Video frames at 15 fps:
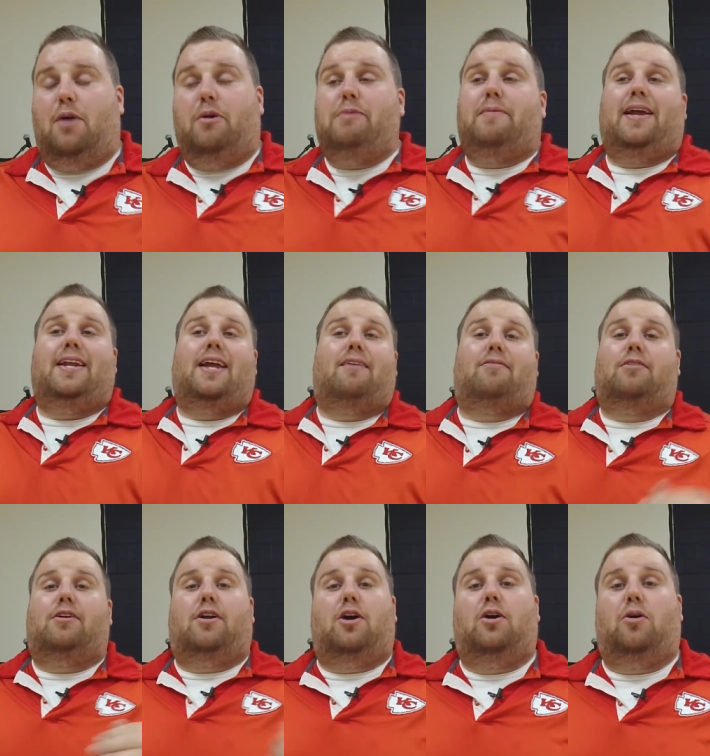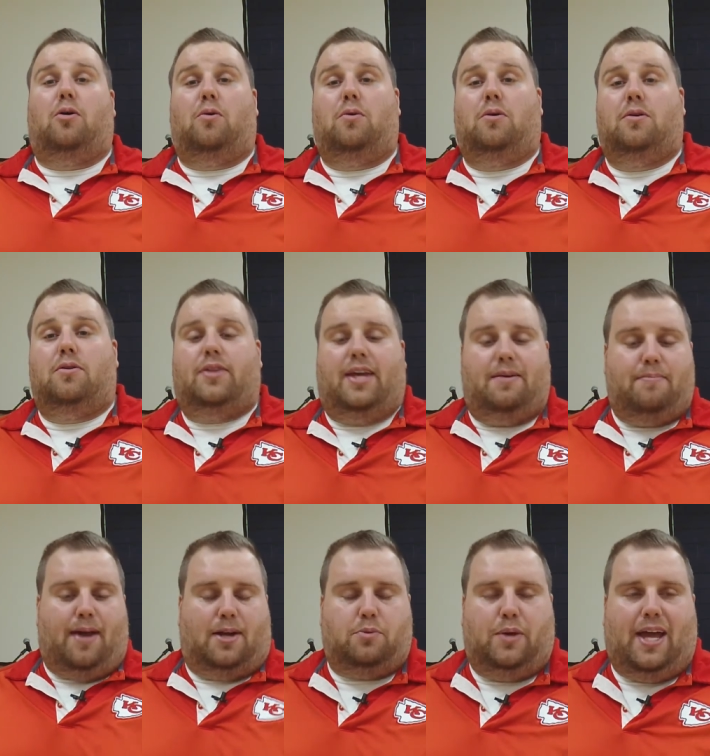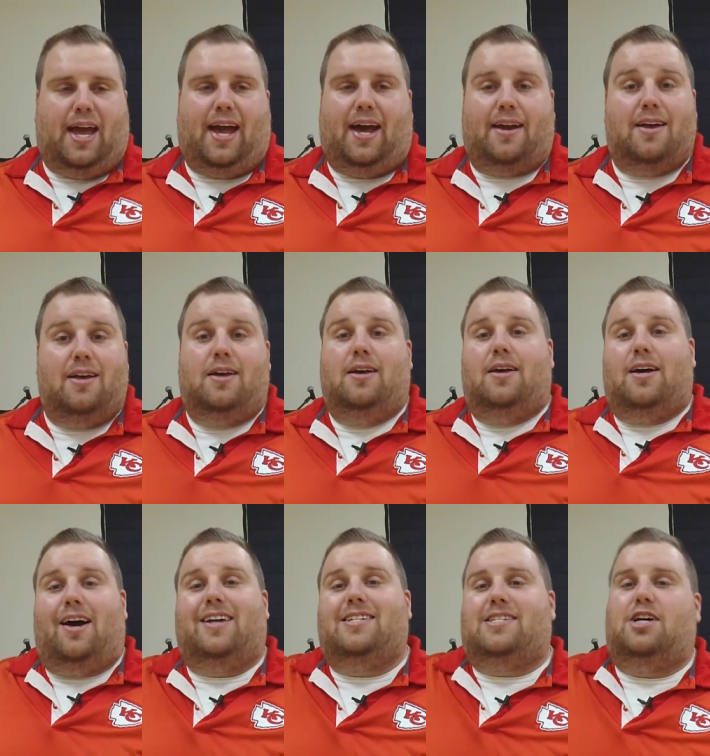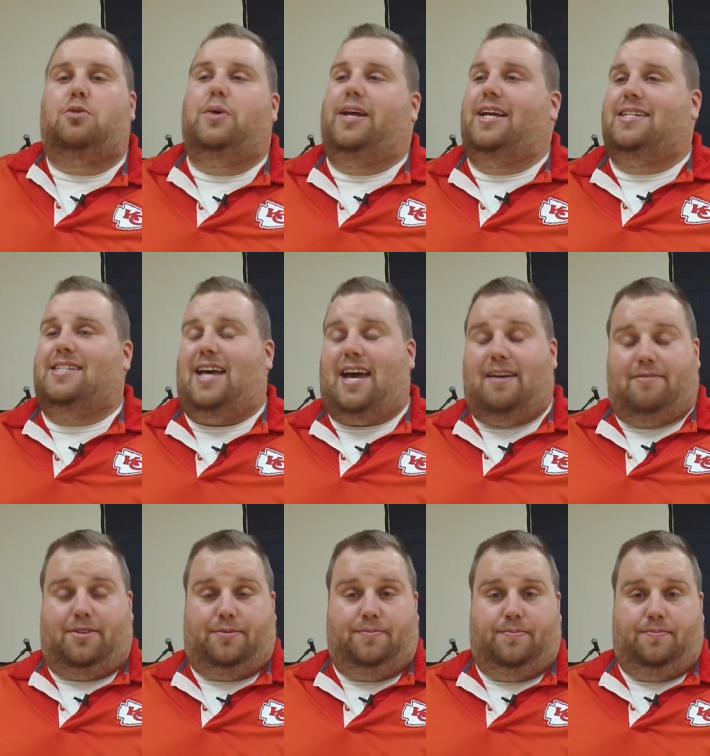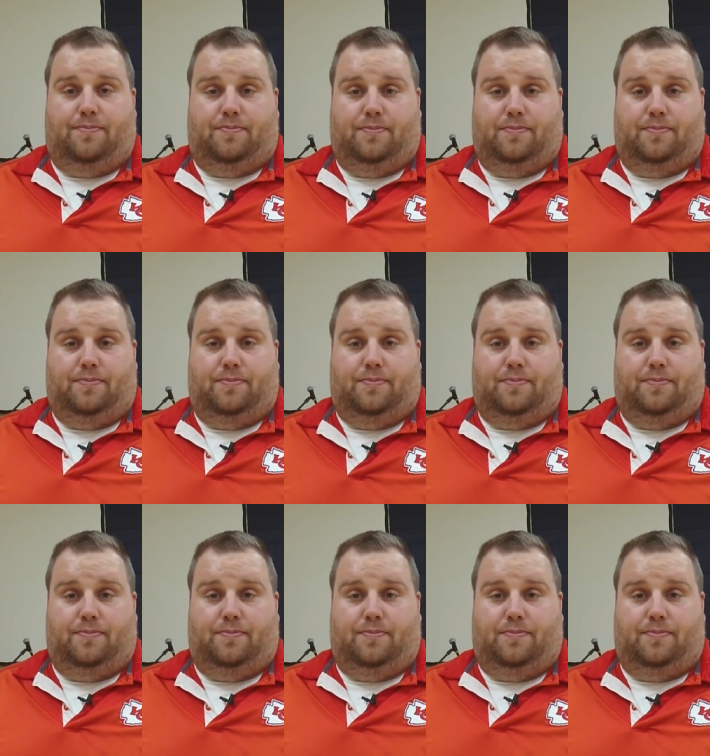And we may never know the impact we had until we get to heaven.